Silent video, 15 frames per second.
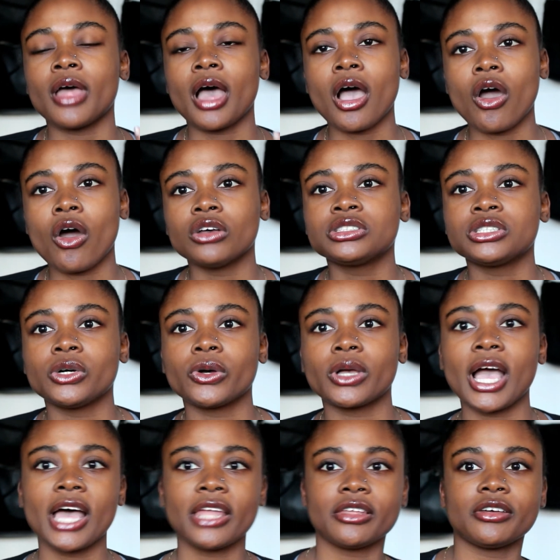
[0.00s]
I also
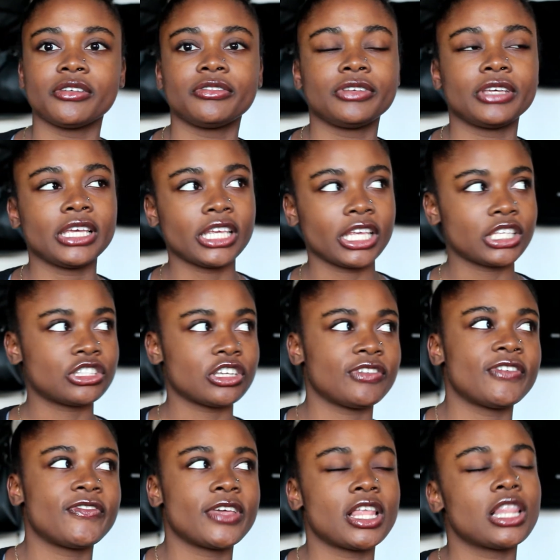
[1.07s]
kind of eased
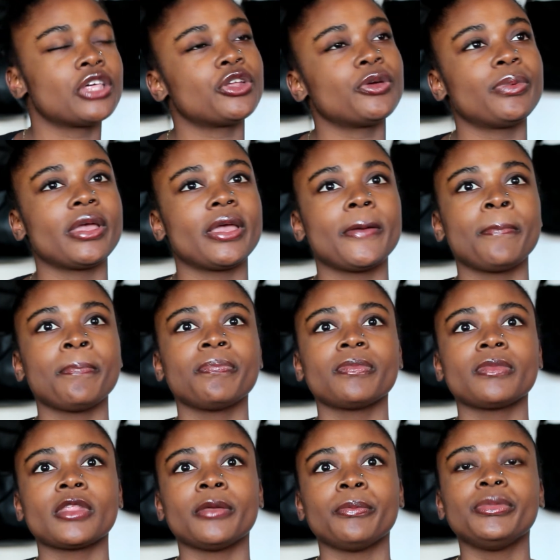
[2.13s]
off of it a little bit
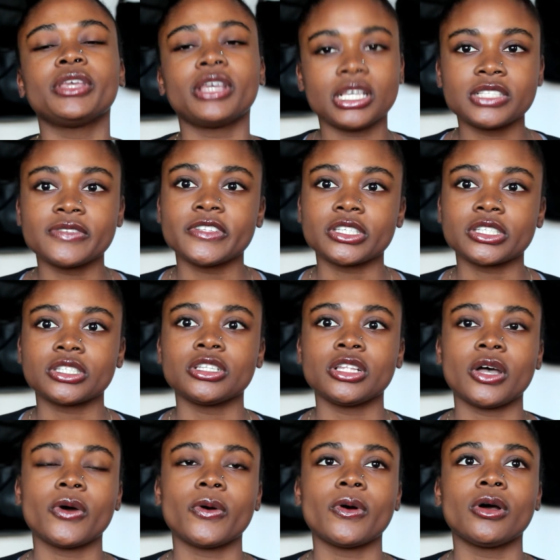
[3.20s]
because of the
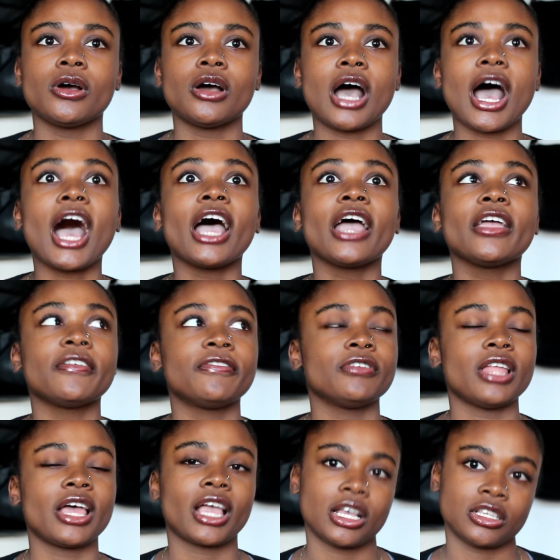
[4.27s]
snow. I
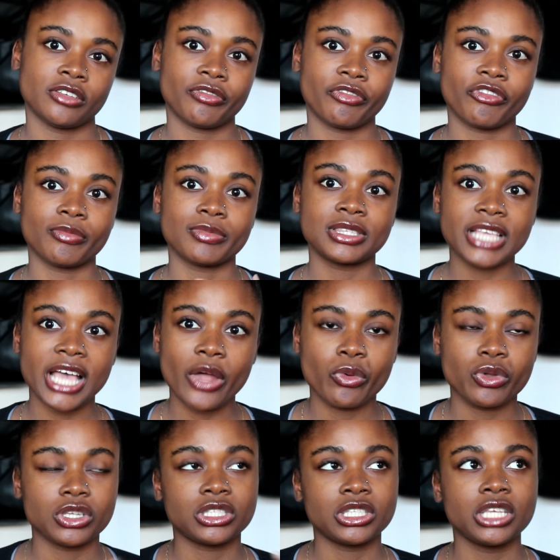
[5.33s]
feel like I suffer from SAD,
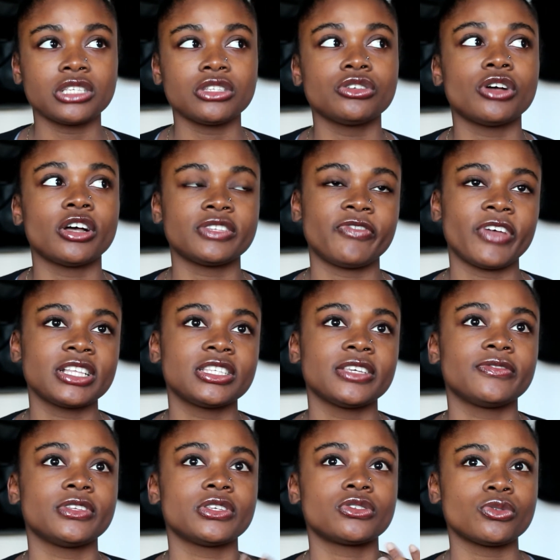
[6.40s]
which is seasonal
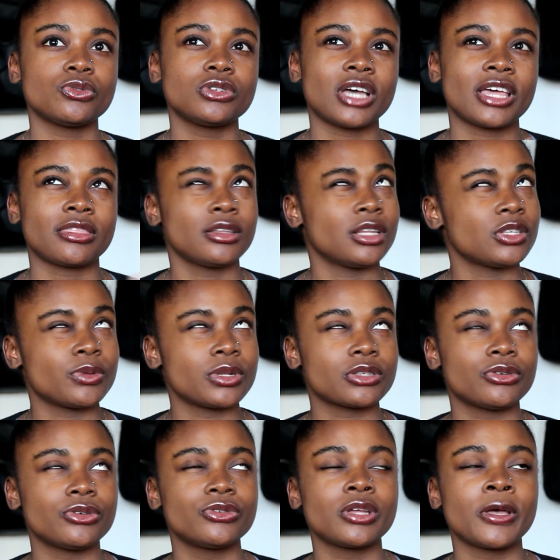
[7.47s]
affective disorder, I think that's what it's
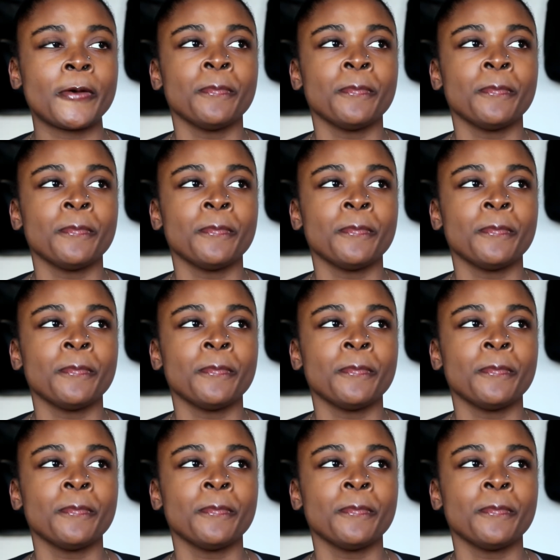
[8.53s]
called.